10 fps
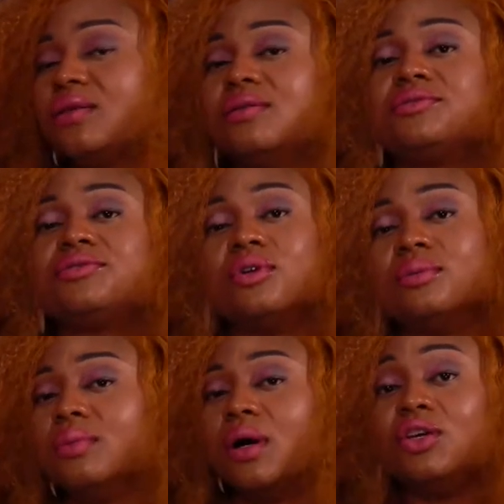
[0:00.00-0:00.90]
from
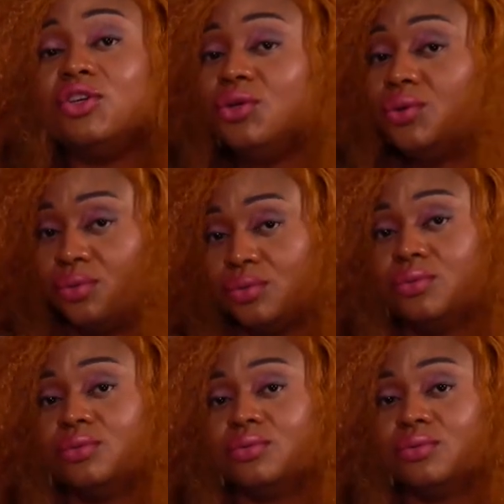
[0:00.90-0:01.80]
you,
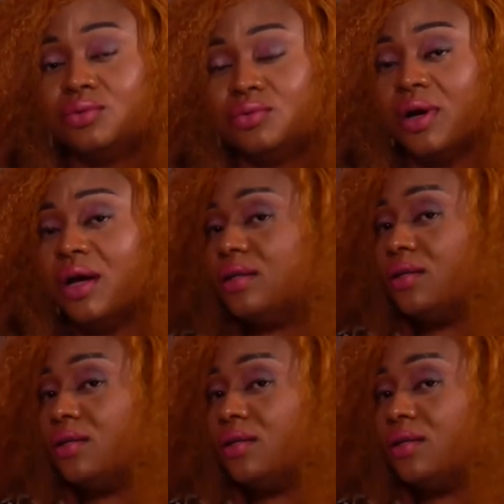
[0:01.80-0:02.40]
right?